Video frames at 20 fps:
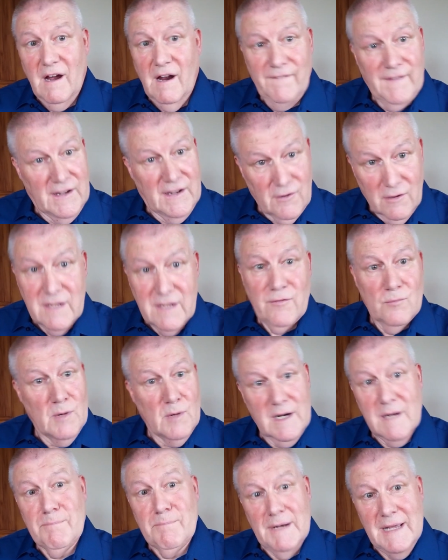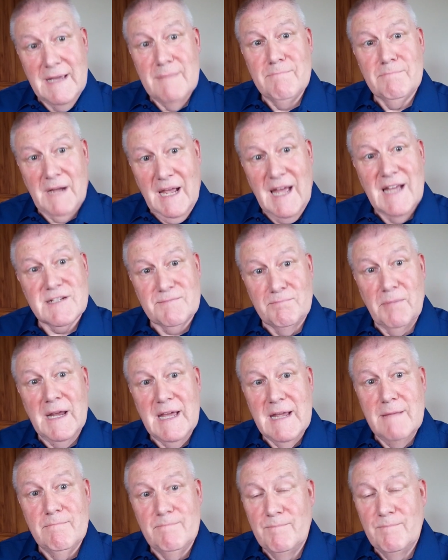They don't even want to cast
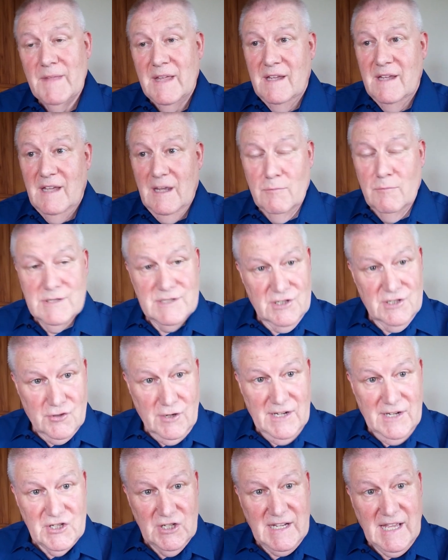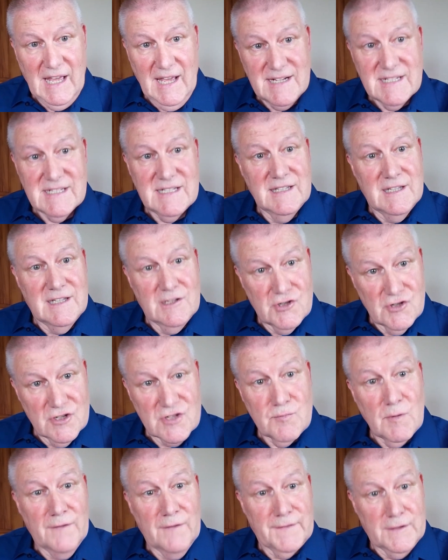blame. It was a tragic accident. They
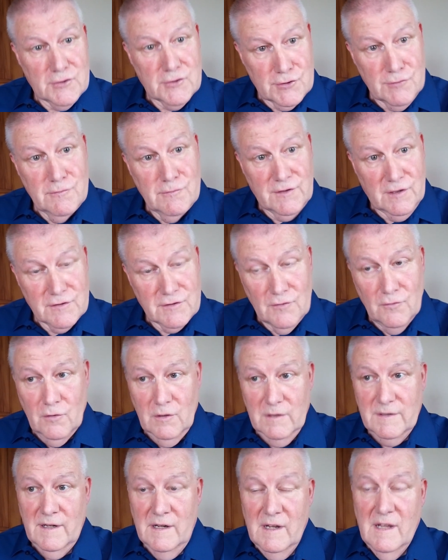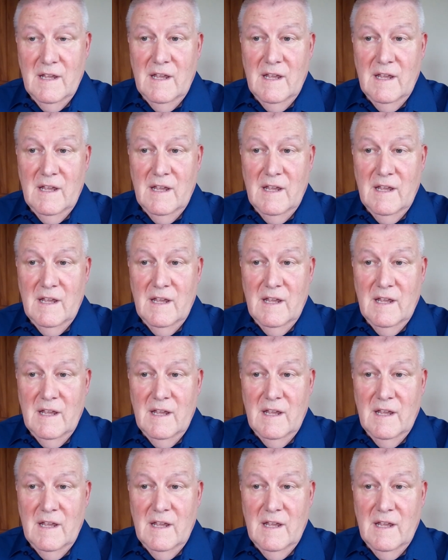just want the truth told.